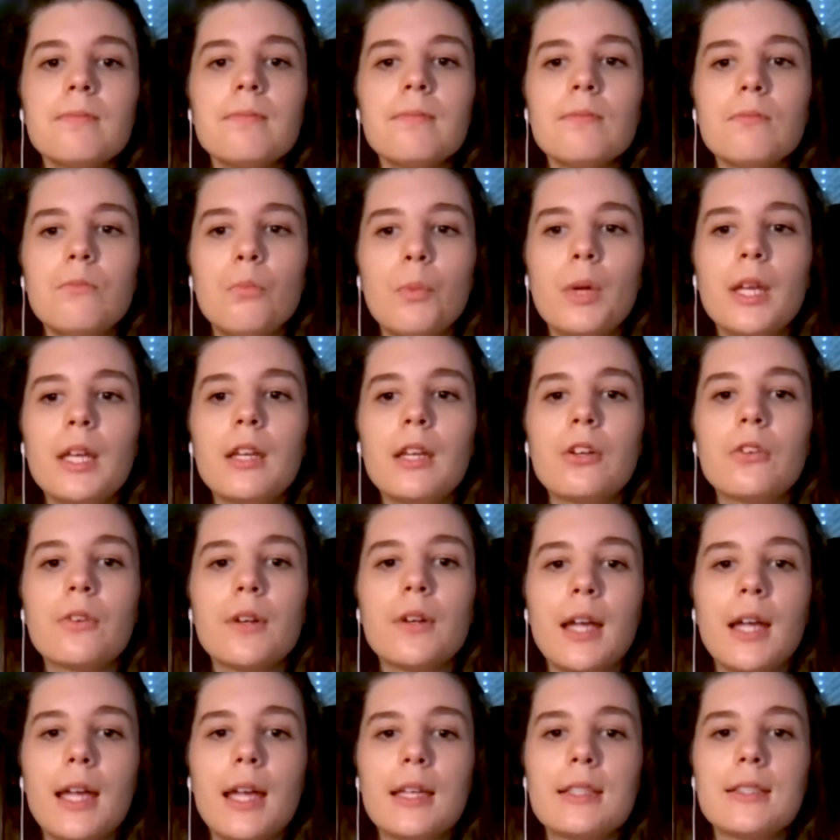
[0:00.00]
We can
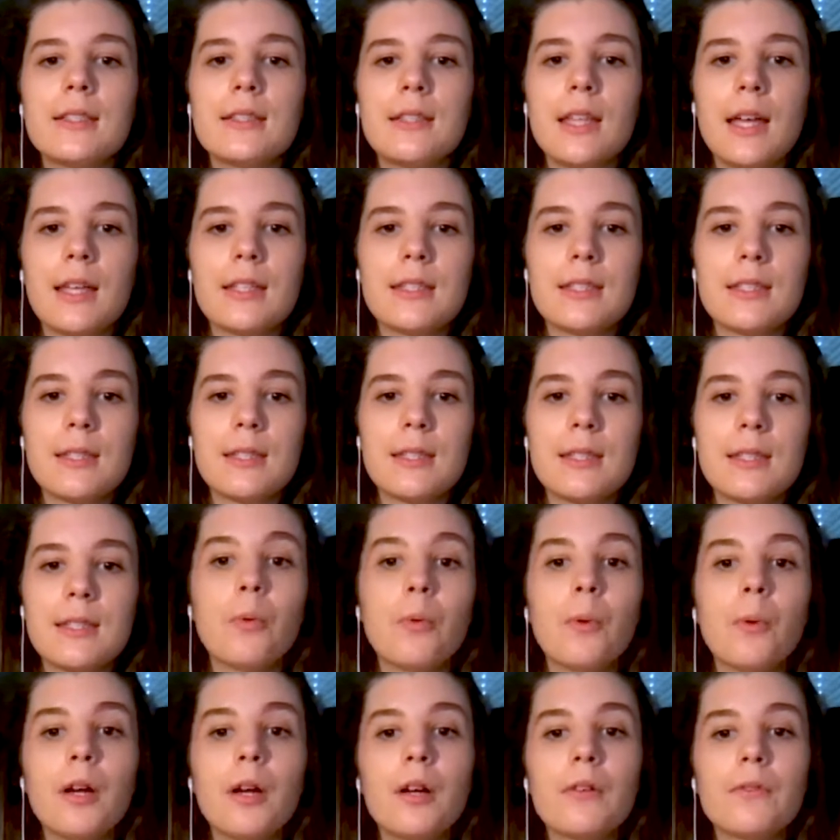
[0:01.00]
create that simple
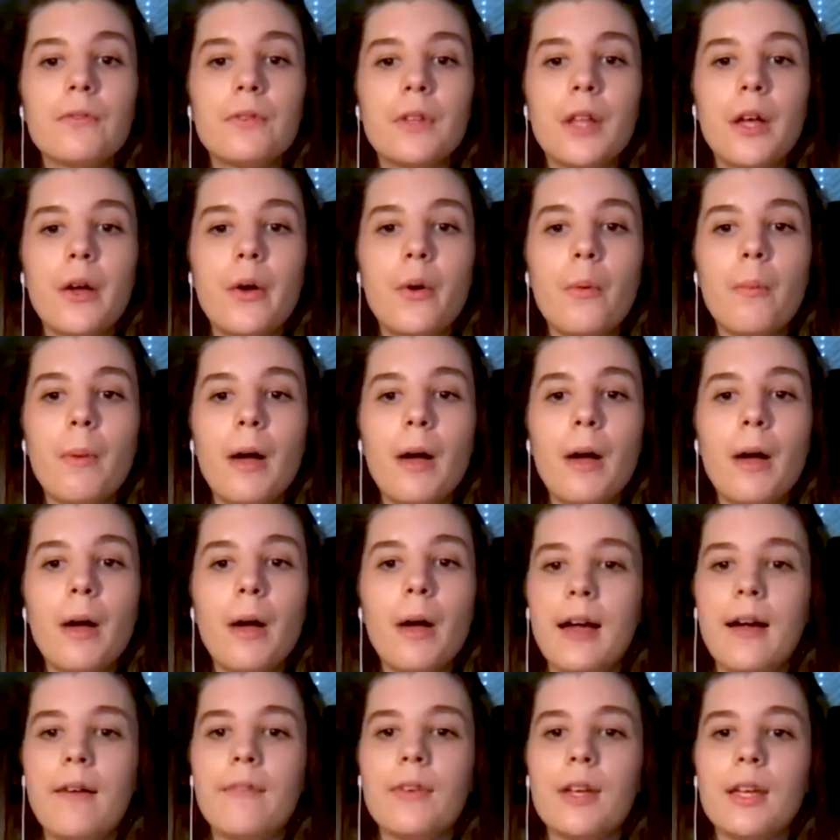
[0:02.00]
workflow by
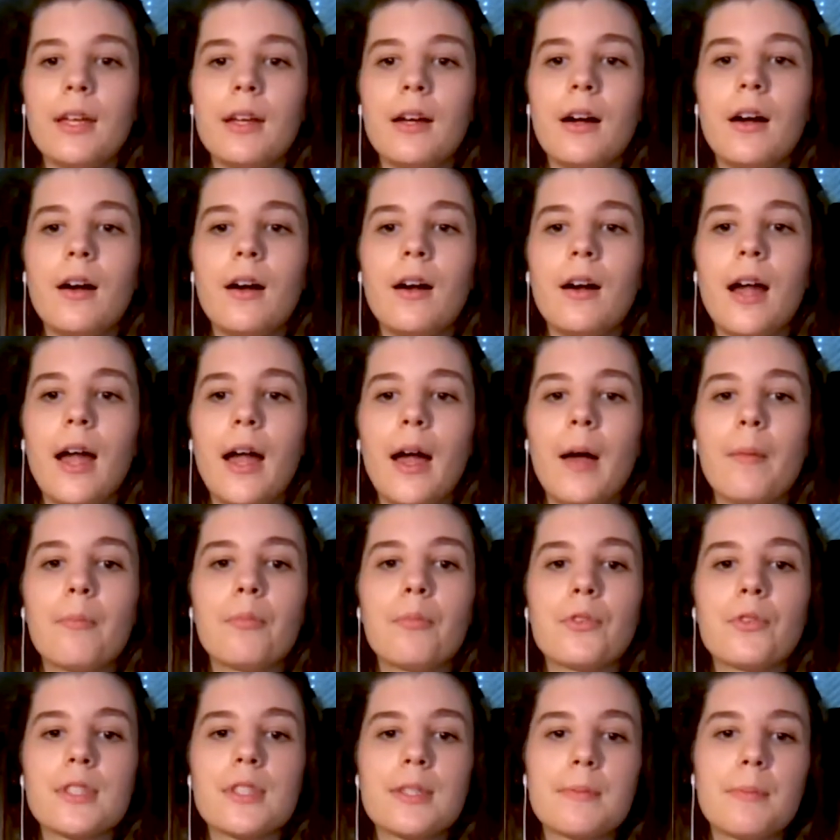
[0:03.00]
having our app
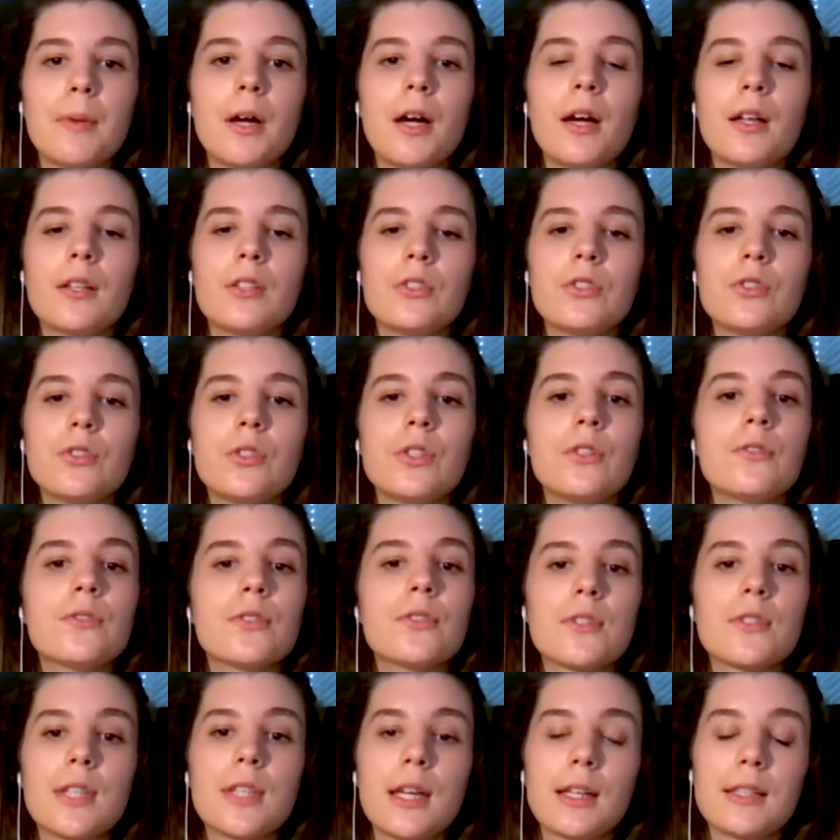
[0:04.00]
respond to
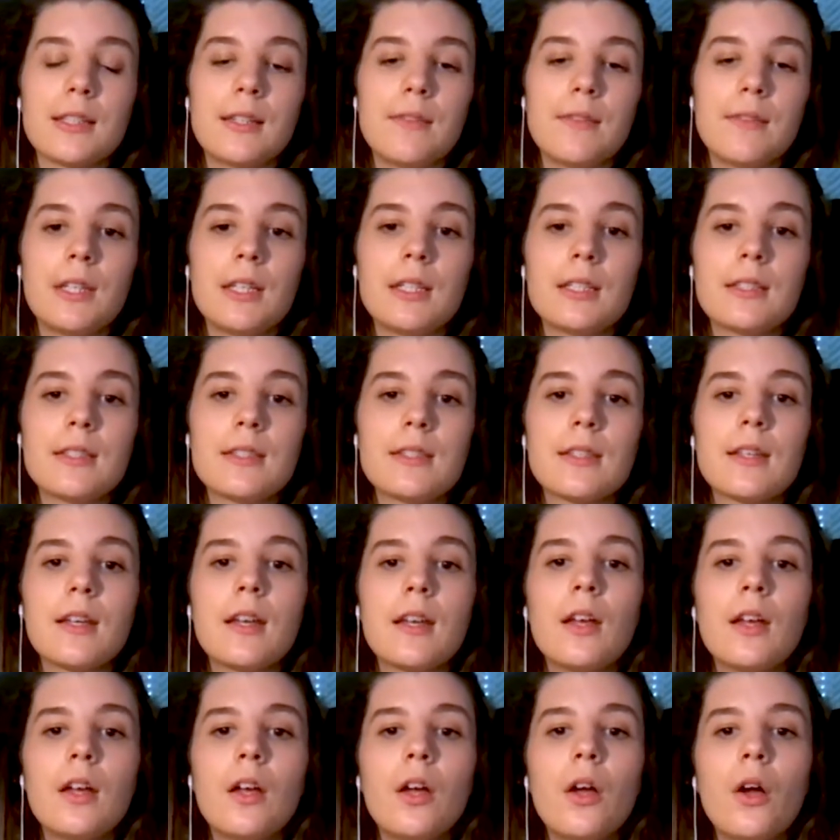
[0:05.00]
users' activities,
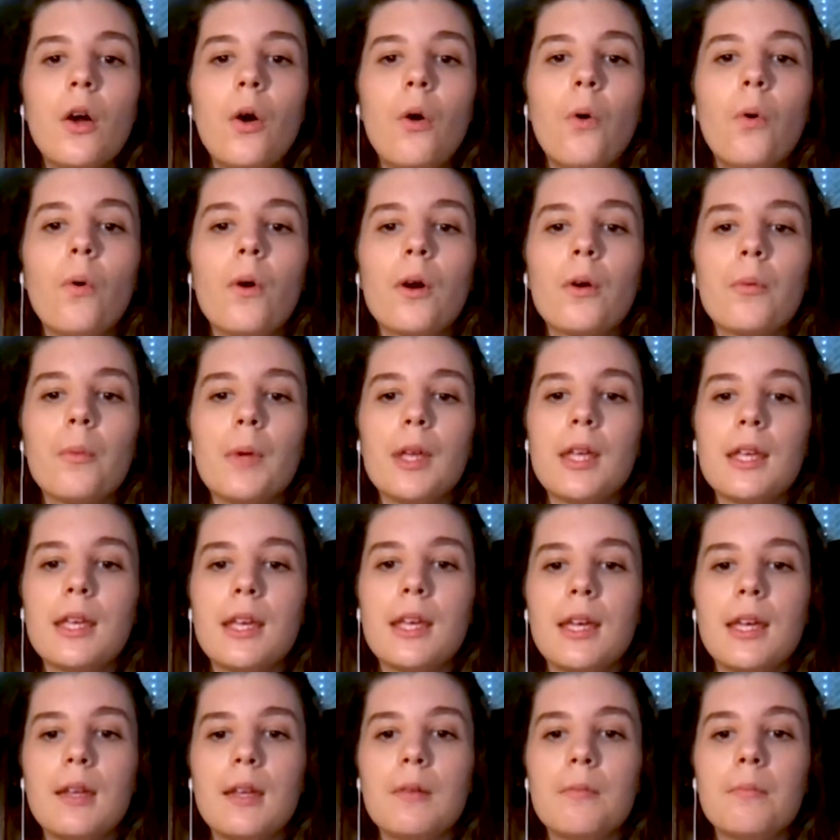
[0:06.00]
or we
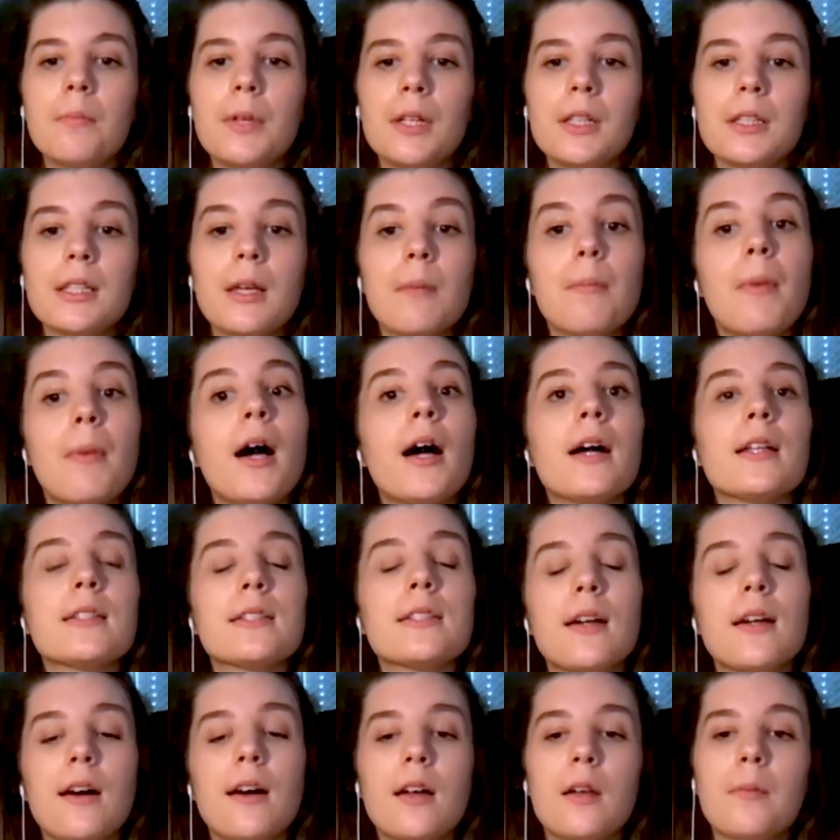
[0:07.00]
can build a bot
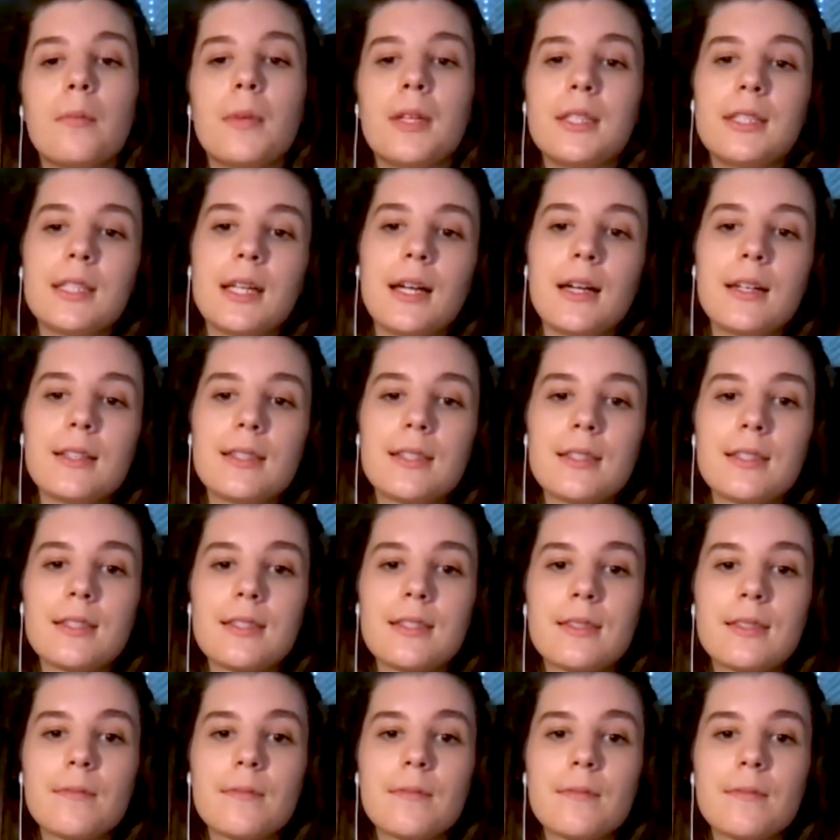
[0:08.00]
to automate
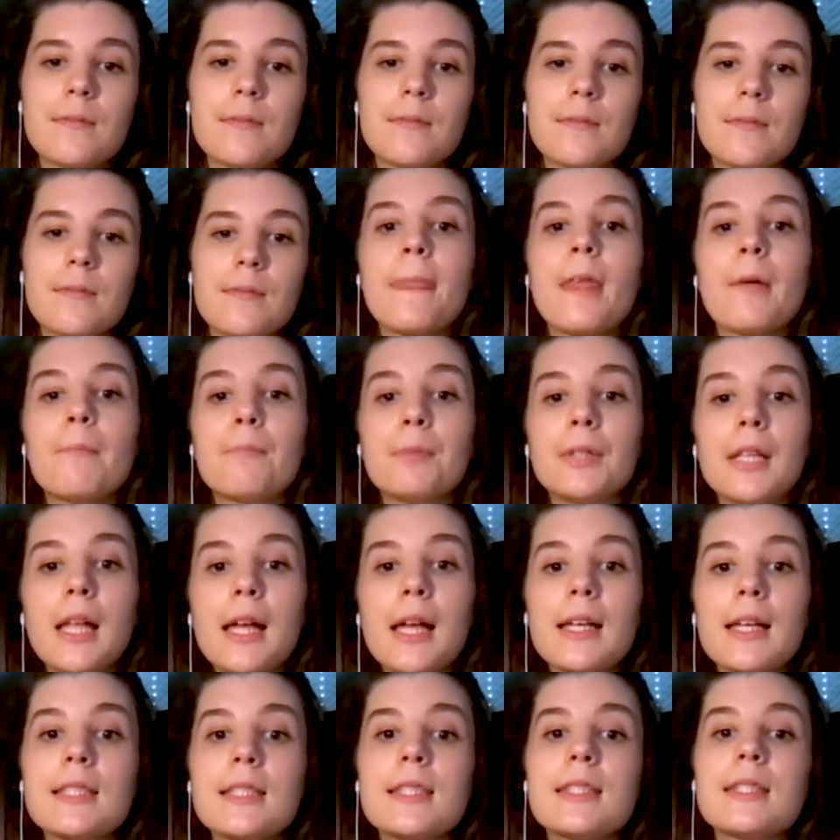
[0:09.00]
tasks.
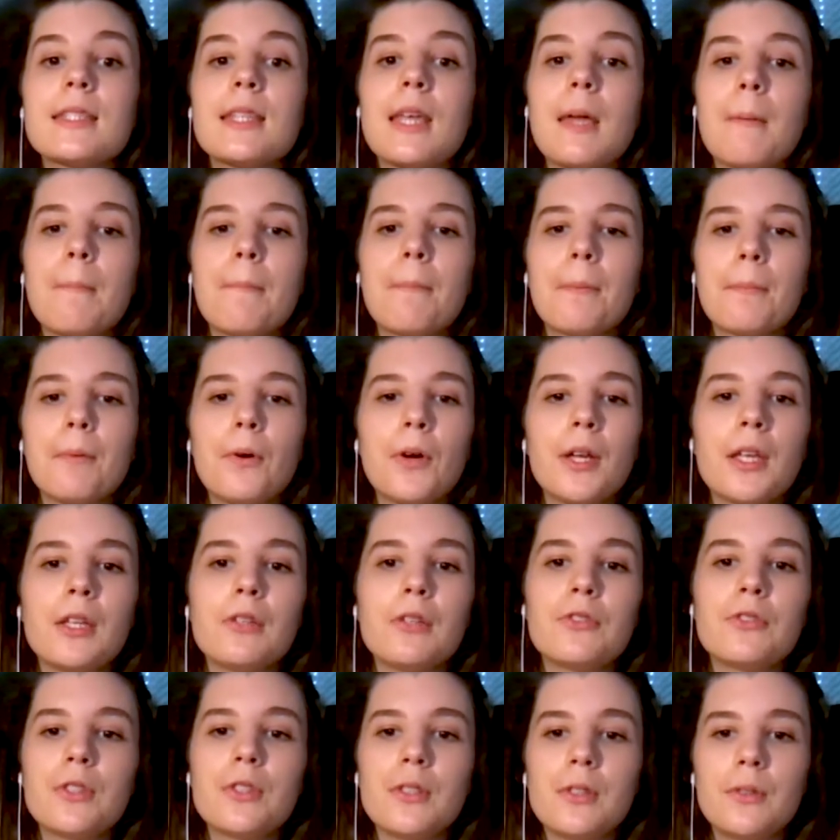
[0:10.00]
Plus, they point
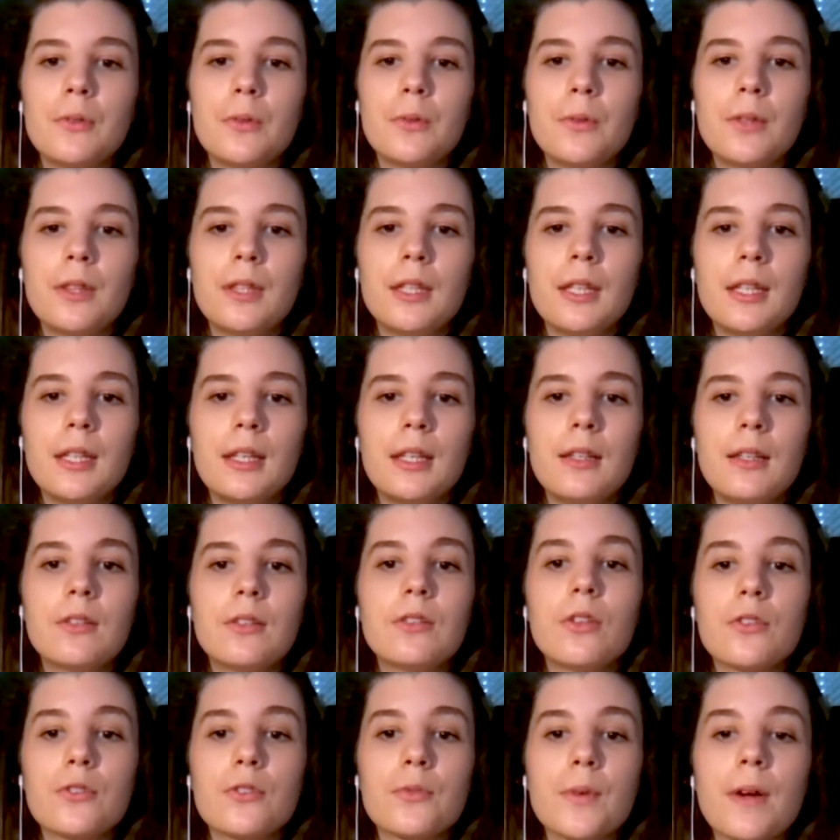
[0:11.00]
you to
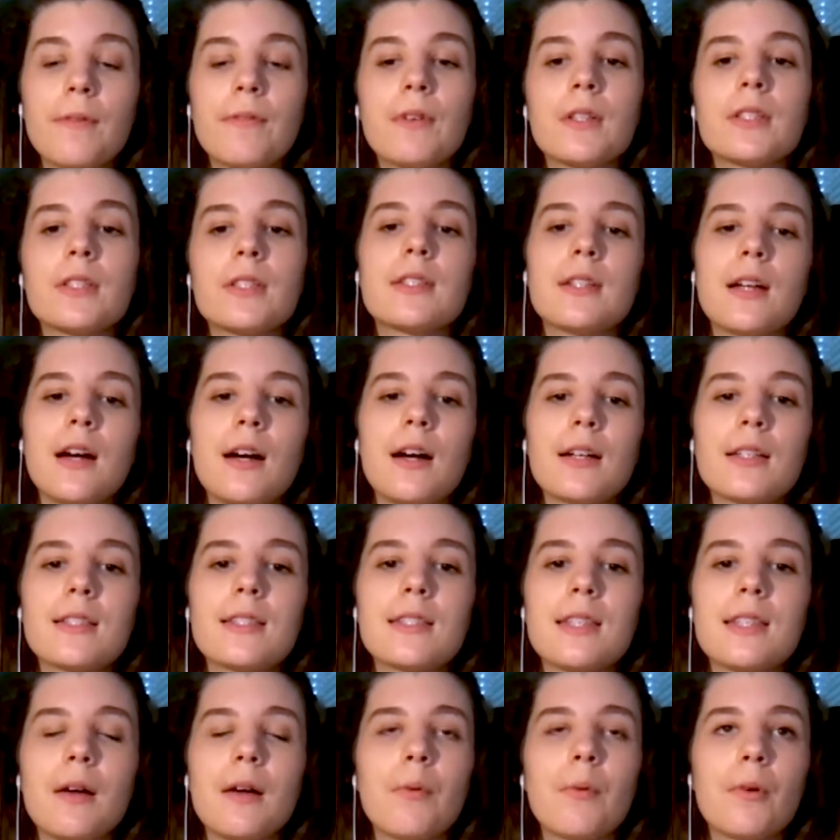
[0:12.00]
those reference docs
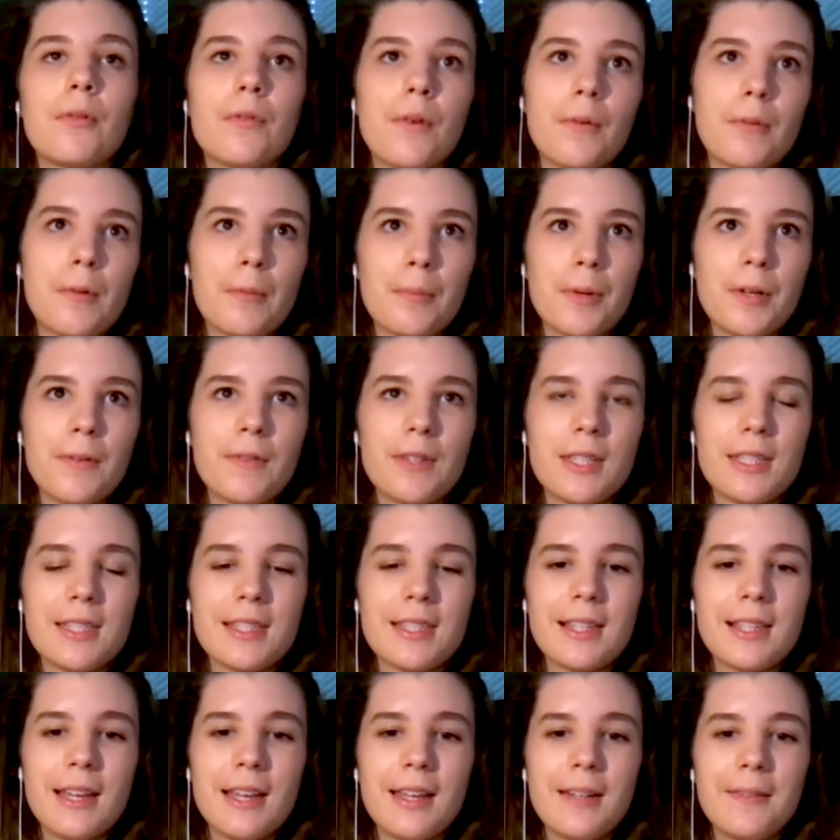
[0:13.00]
that were from the previous
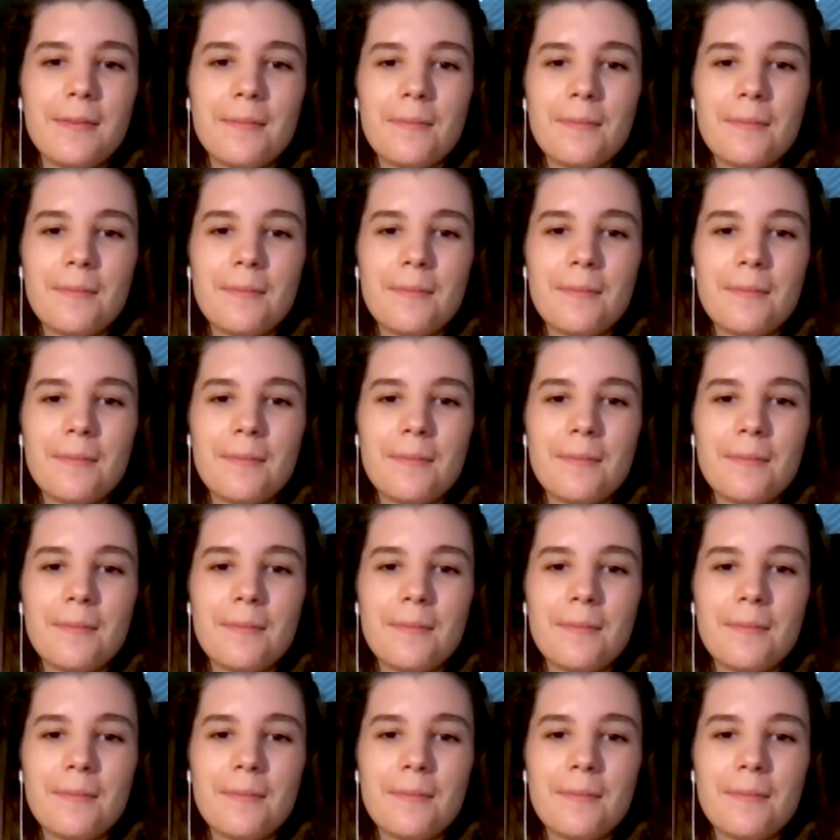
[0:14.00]
slide.